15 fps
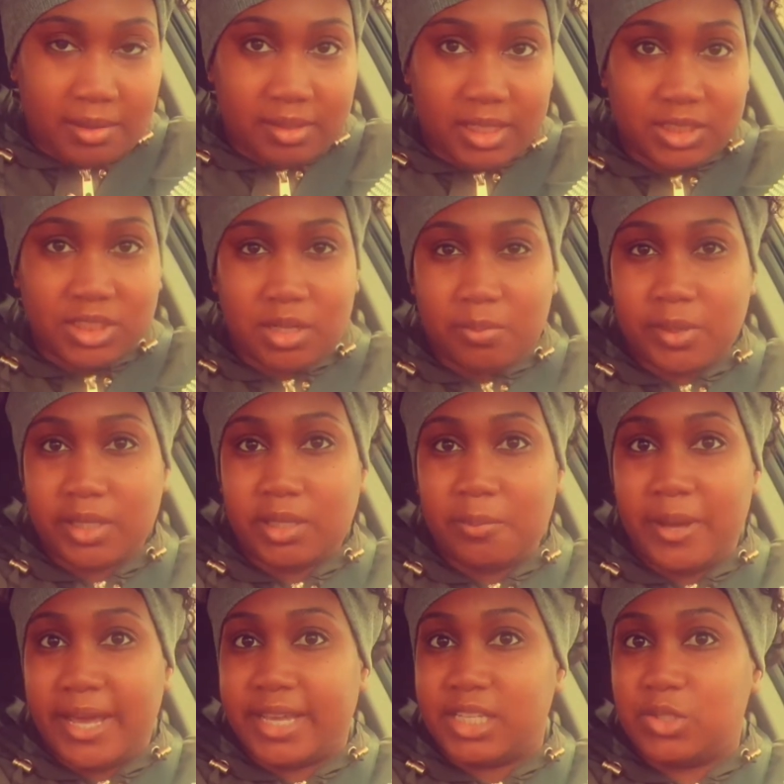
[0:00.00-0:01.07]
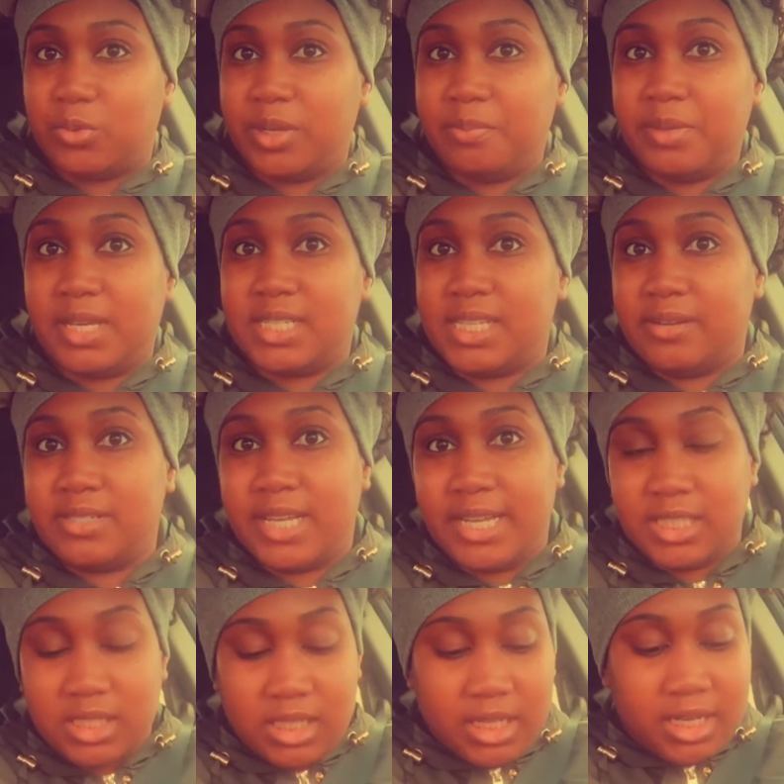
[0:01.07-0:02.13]
I should have bought the package with me because I was
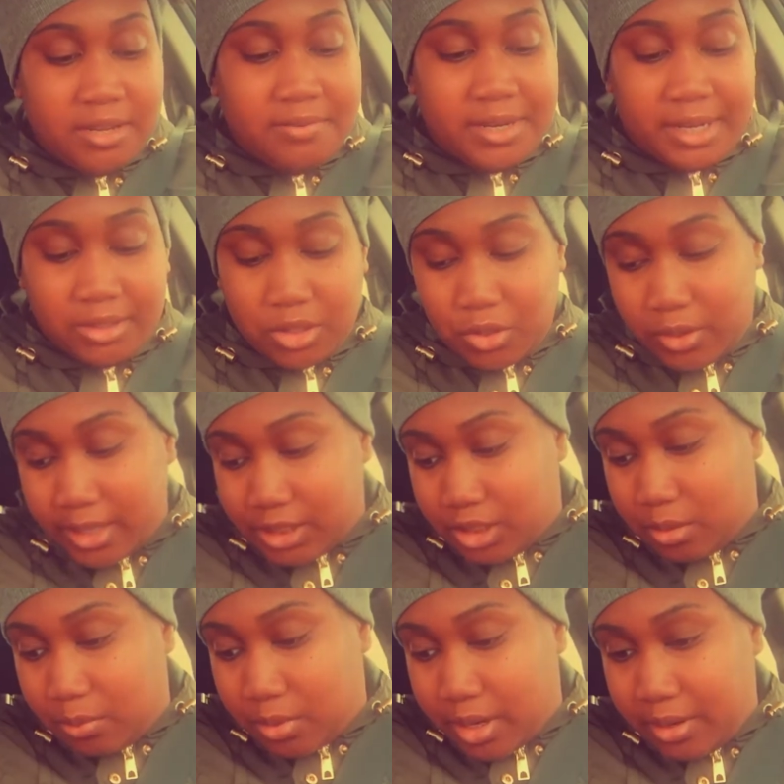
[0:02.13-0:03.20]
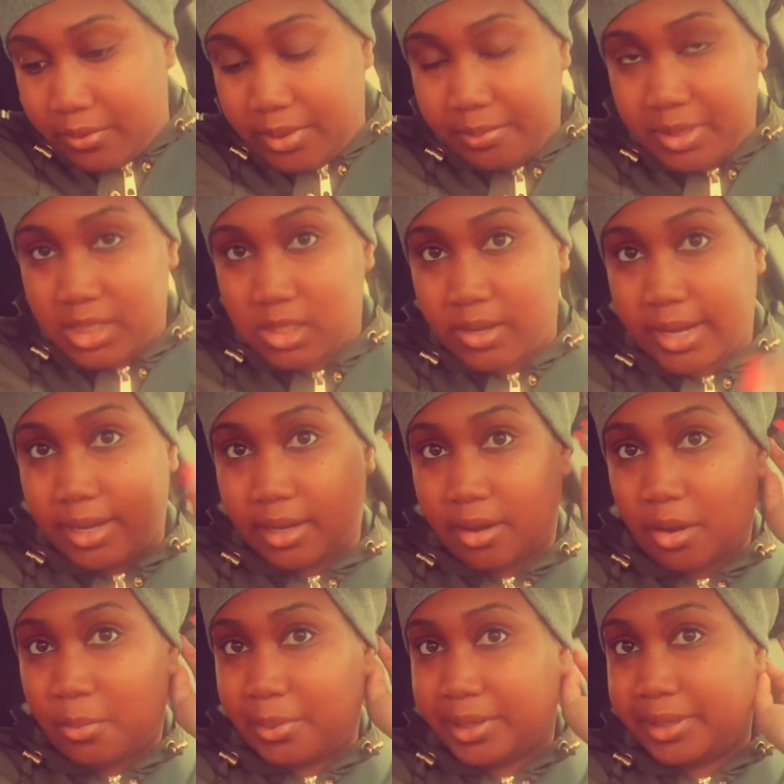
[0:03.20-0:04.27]
actually leaving out the door. I should have brought it with me so I could
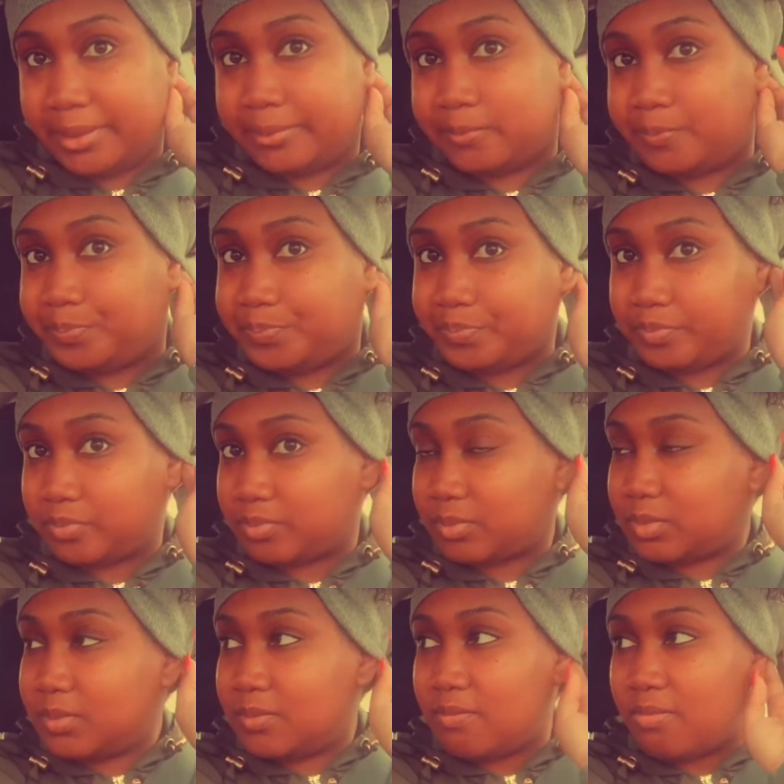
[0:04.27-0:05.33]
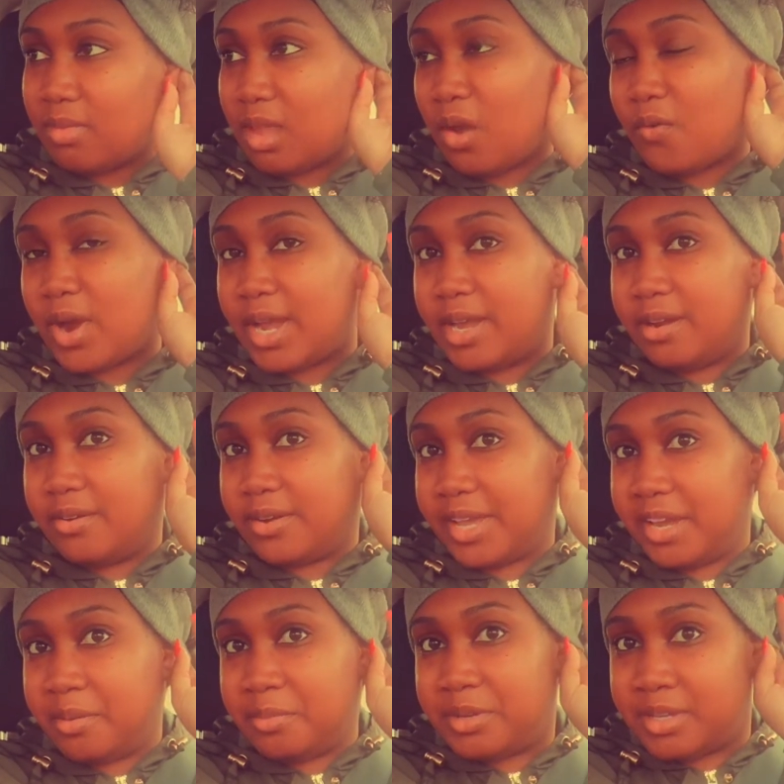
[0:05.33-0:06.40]
have opened it right here on
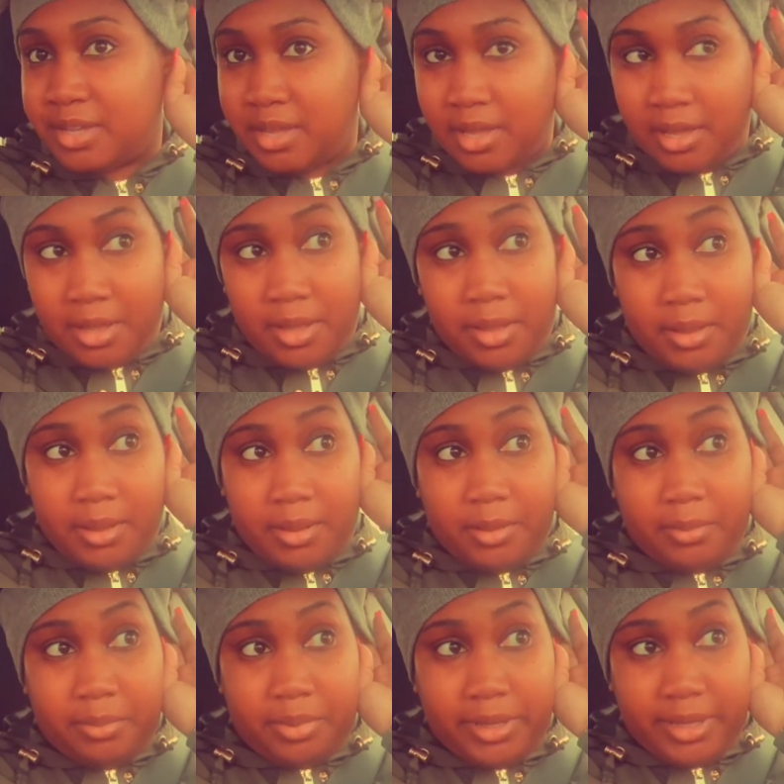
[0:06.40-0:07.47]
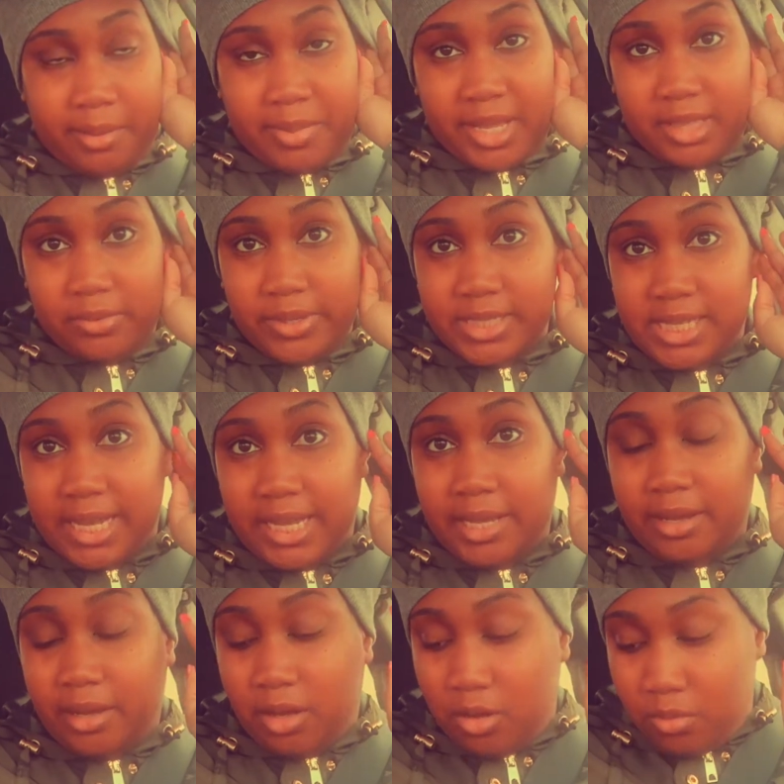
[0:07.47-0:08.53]
camera. But I'm going to have to wait till I
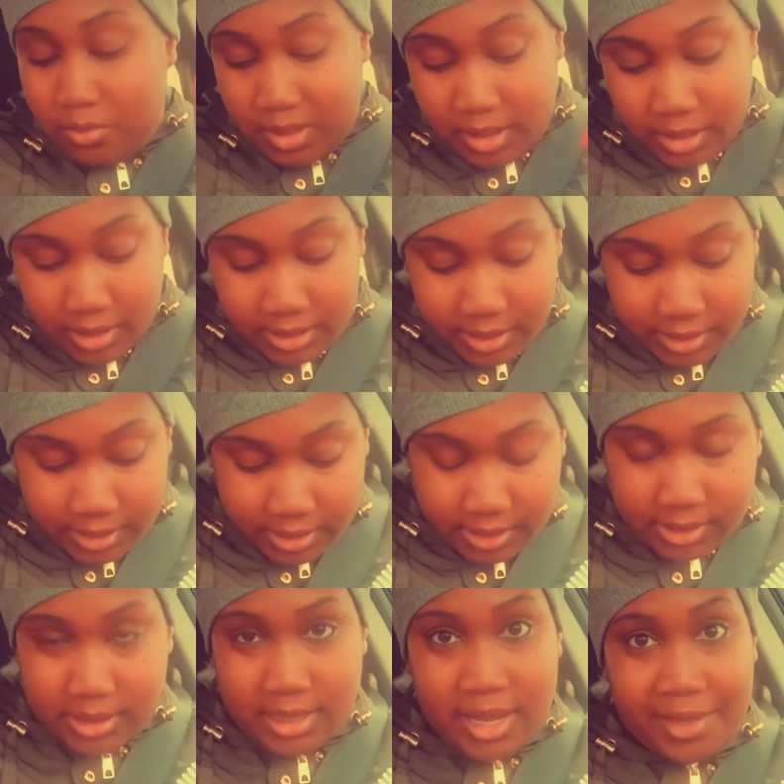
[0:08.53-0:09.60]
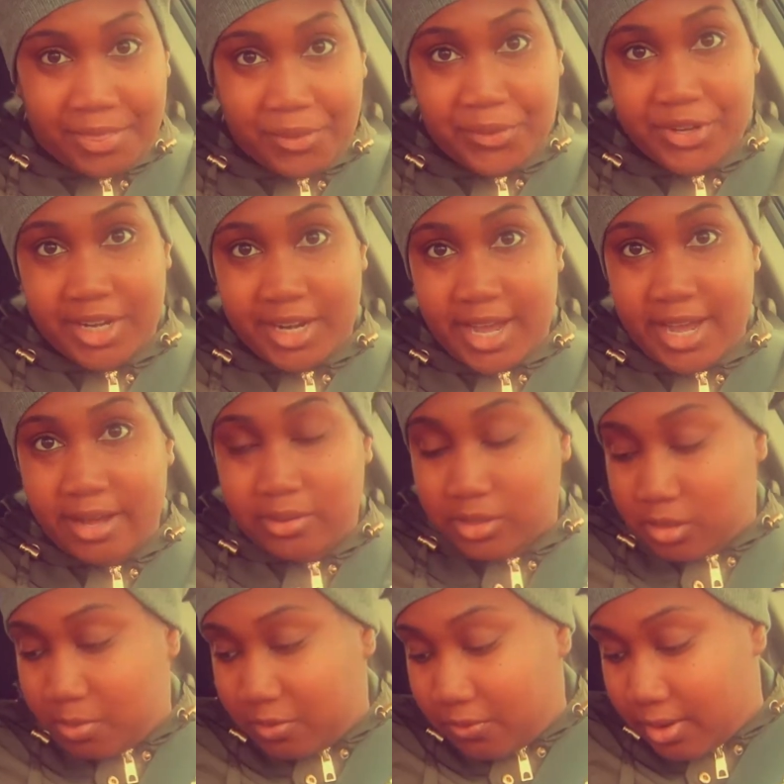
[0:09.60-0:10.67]
get home because I threw it in the
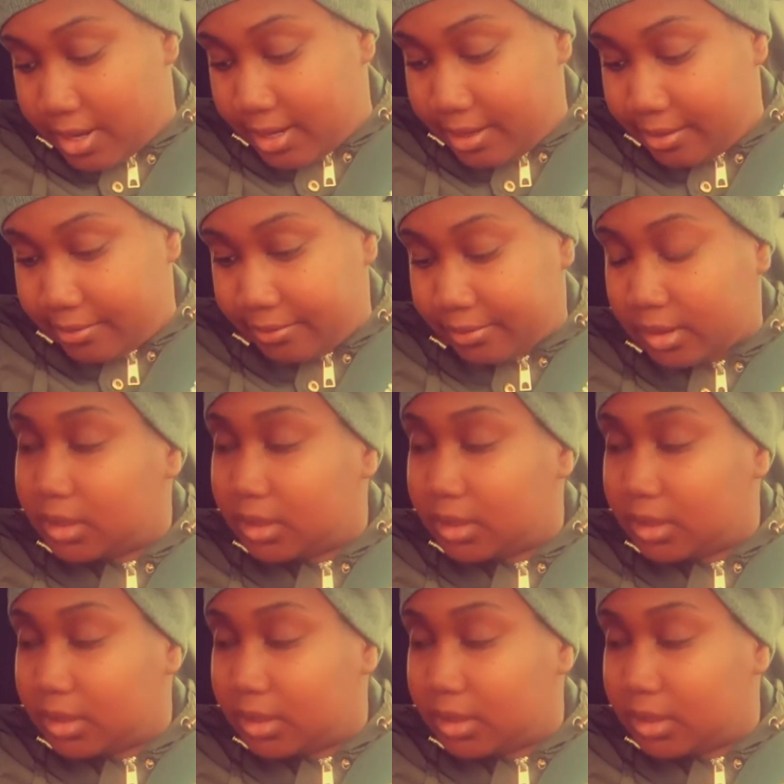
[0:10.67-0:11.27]
house before I left.